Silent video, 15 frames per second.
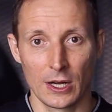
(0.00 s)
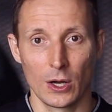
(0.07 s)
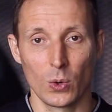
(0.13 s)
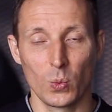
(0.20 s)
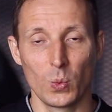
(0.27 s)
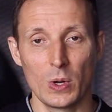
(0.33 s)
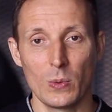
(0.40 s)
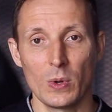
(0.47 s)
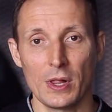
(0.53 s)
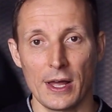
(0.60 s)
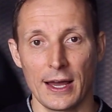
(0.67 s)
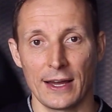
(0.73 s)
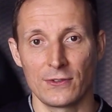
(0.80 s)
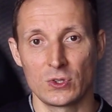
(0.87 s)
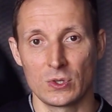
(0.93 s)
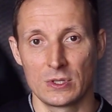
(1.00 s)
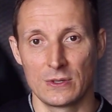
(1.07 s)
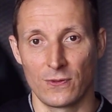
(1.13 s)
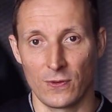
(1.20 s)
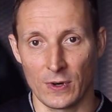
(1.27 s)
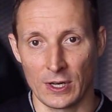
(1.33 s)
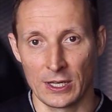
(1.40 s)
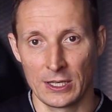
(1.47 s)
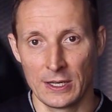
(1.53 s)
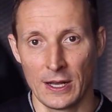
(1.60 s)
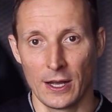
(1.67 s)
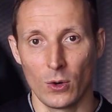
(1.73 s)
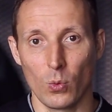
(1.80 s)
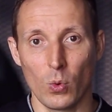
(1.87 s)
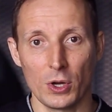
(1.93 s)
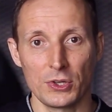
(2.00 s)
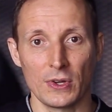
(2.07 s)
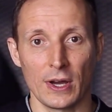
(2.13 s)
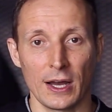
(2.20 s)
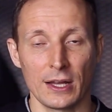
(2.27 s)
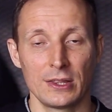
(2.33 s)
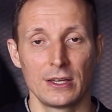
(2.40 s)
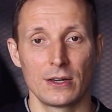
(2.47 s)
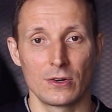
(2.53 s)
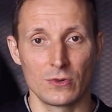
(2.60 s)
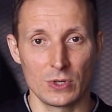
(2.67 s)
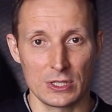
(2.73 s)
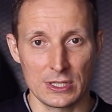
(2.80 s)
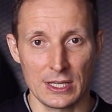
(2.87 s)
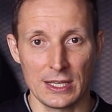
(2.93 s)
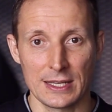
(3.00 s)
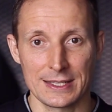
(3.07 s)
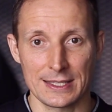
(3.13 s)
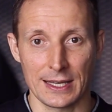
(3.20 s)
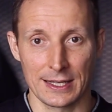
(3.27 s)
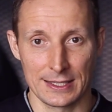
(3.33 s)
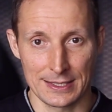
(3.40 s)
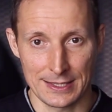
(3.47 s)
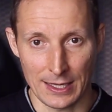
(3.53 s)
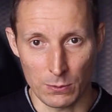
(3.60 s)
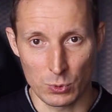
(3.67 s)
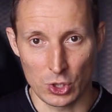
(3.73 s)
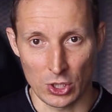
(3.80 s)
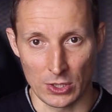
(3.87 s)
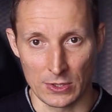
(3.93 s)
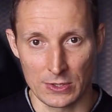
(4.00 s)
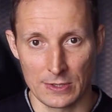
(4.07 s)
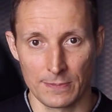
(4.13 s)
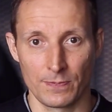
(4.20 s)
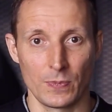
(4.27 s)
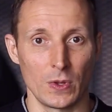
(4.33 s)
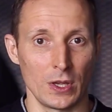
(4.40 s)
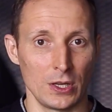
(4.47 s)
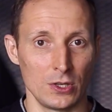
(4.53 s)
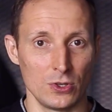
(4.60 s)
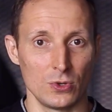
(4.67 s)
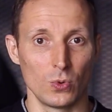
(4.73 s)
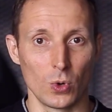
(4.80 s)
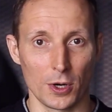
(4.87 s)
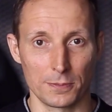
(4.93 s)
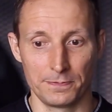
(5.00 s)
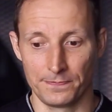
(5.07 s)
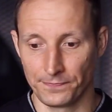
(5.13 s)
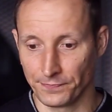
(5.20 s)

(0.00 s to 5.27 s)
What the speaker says: we will have to define what are the riskiest assumptions in your